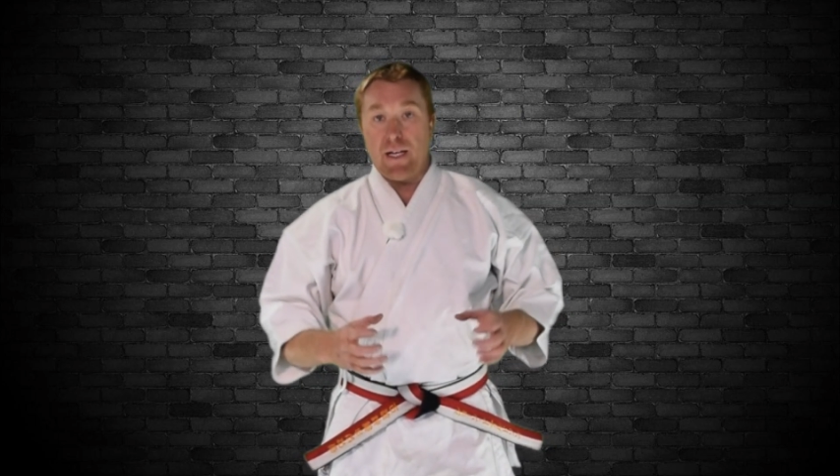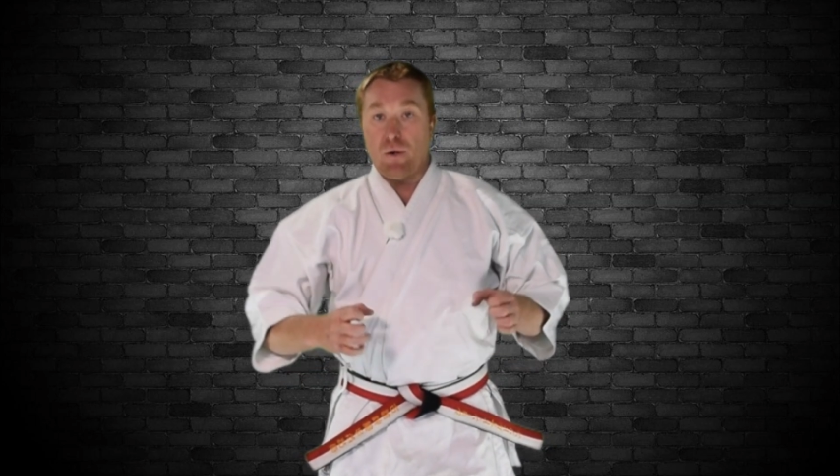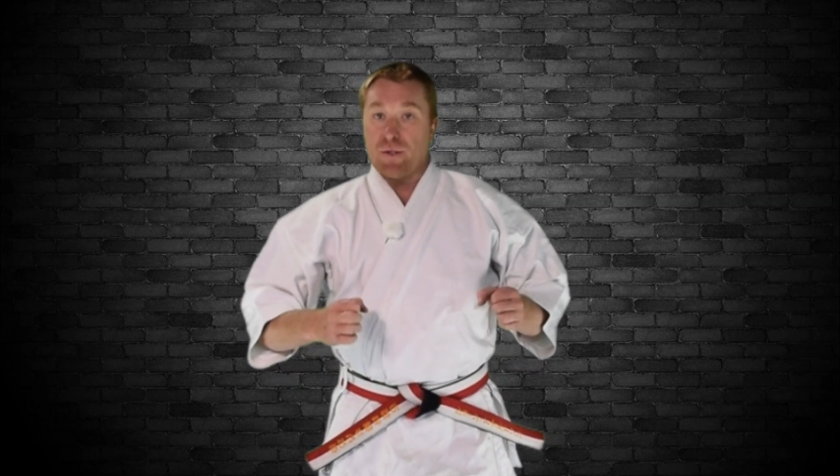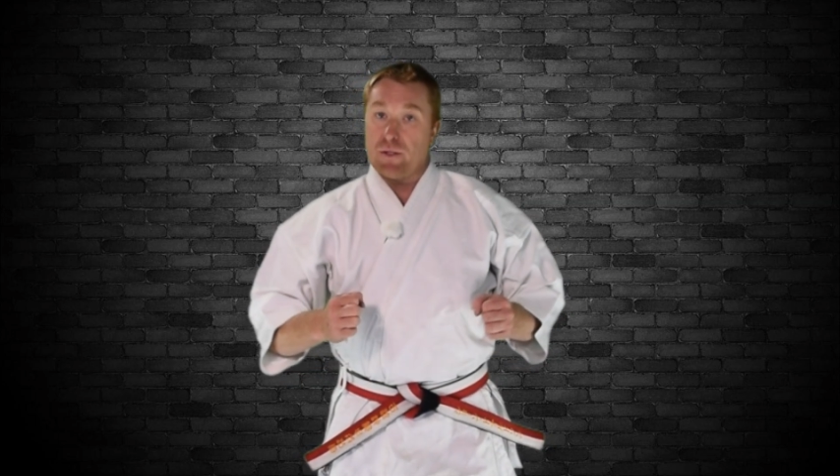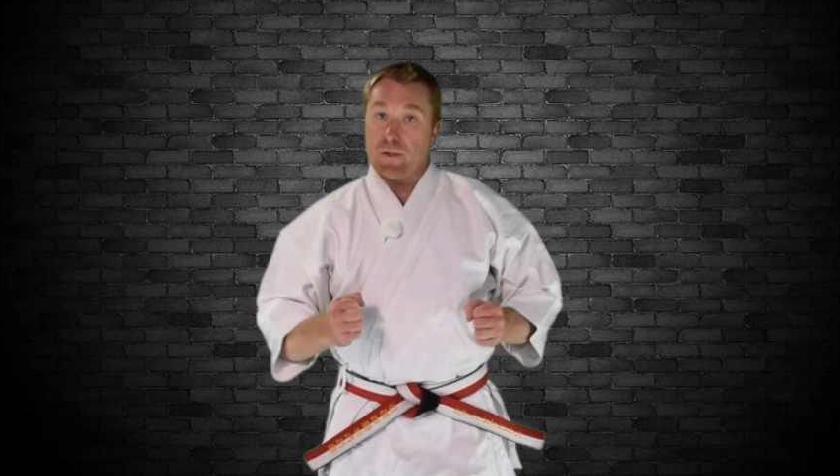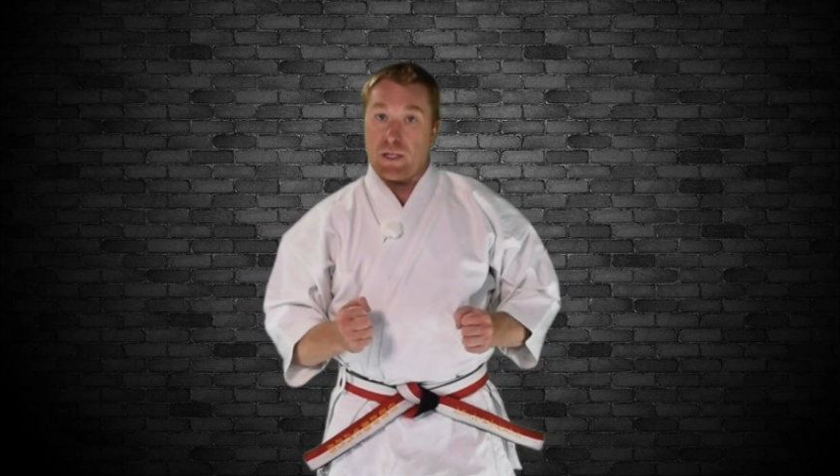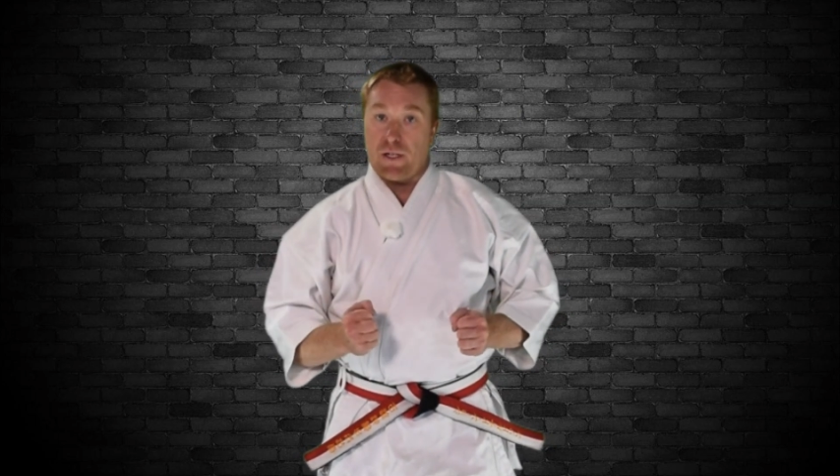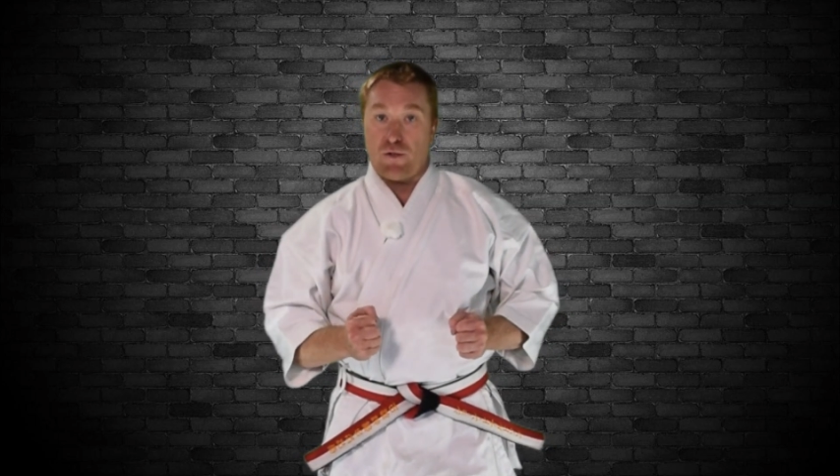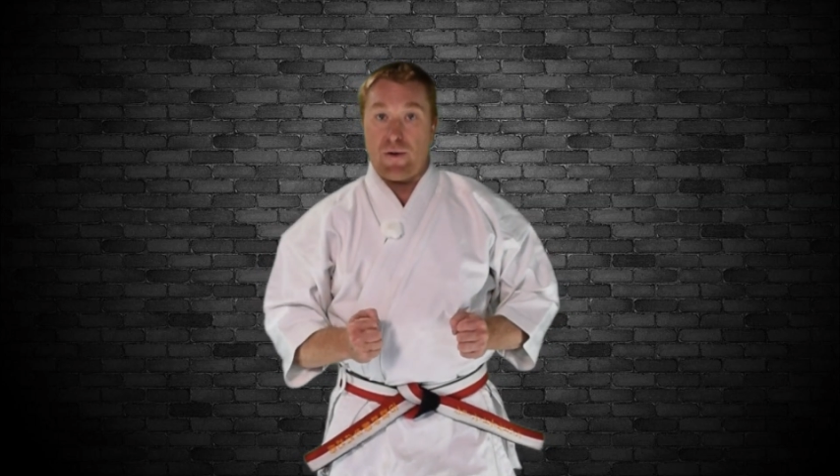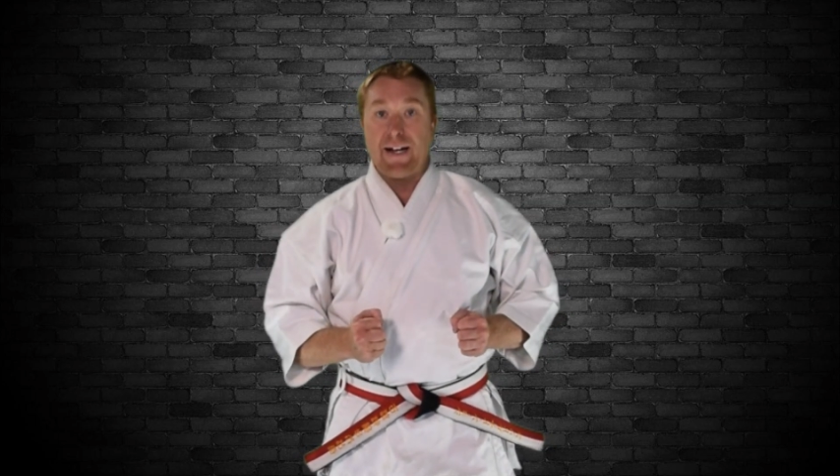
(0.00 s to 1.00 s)
or the
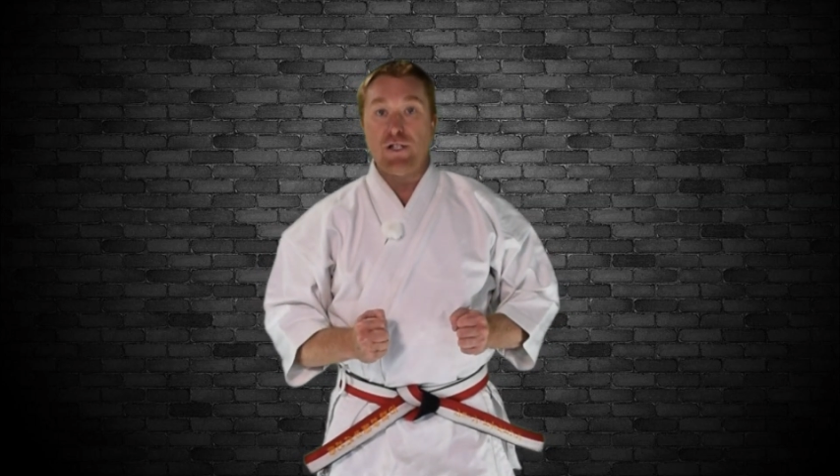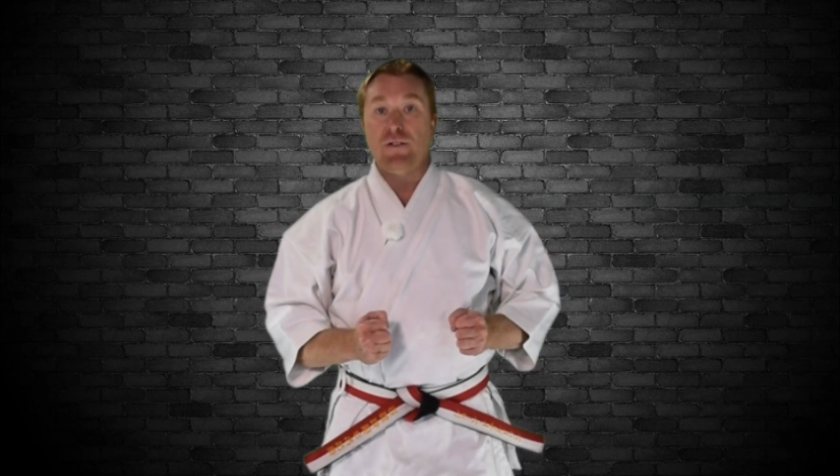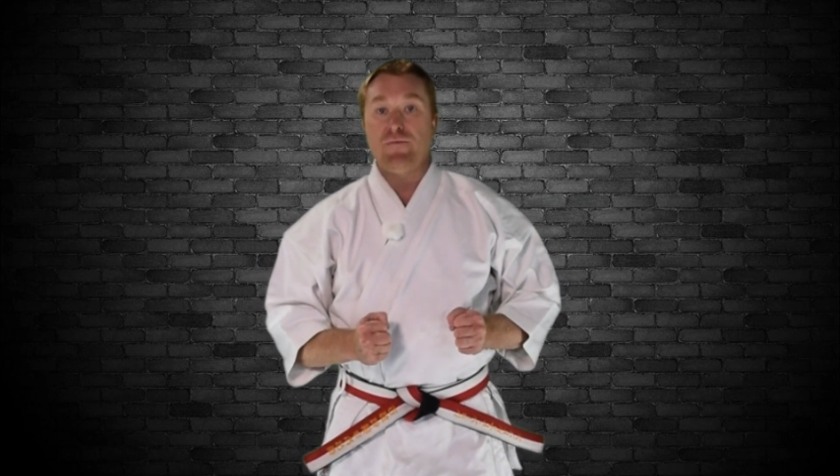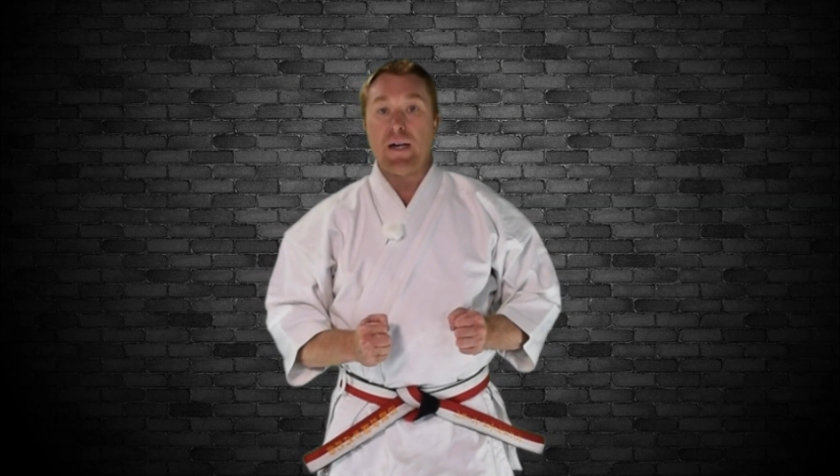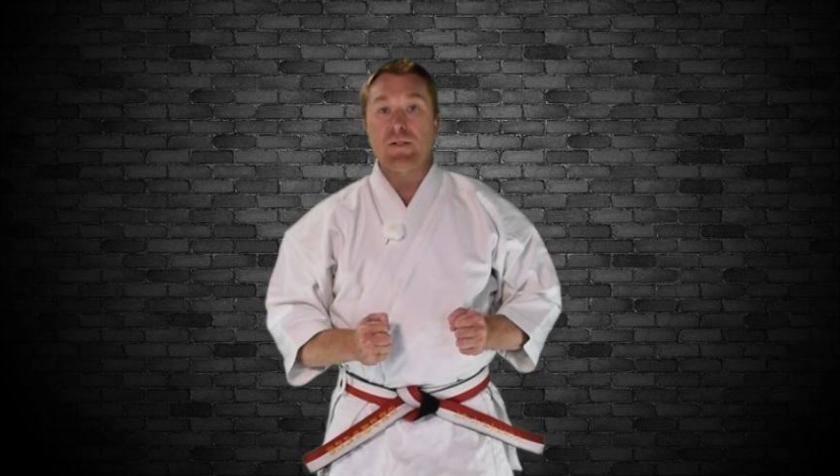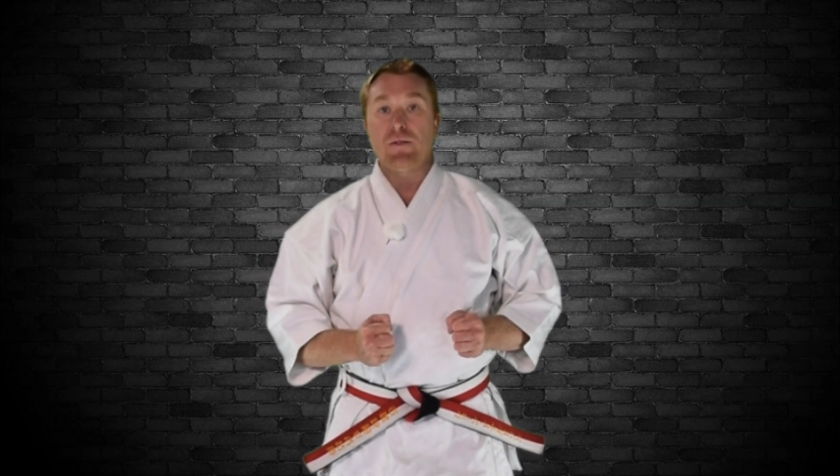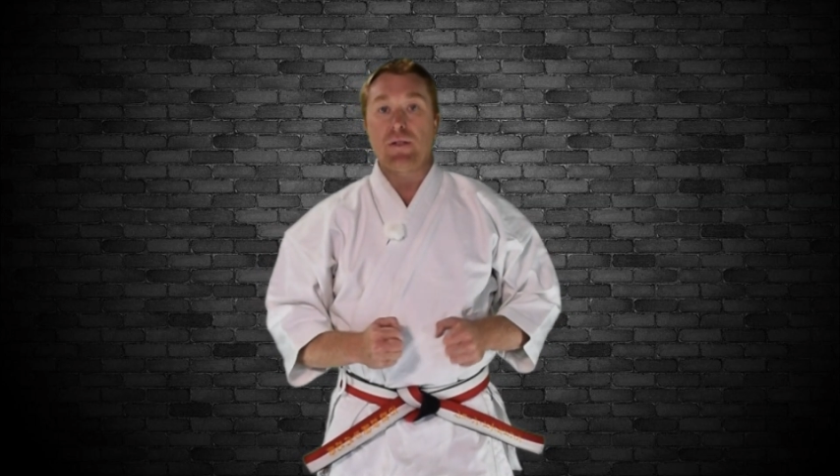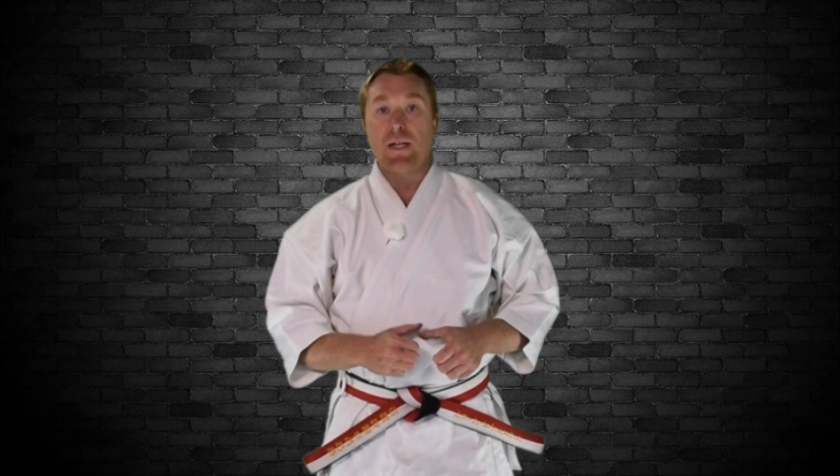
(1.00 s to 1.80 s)
contraction of muscles